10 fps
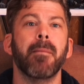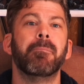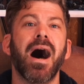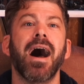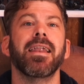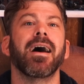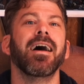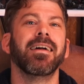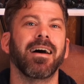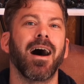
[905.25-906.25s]
But
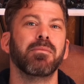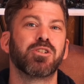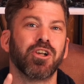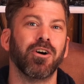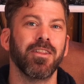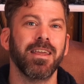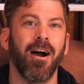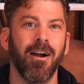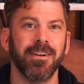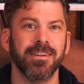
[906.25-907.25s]
I'm sure the
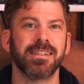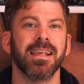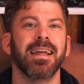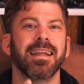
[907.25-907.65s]
owners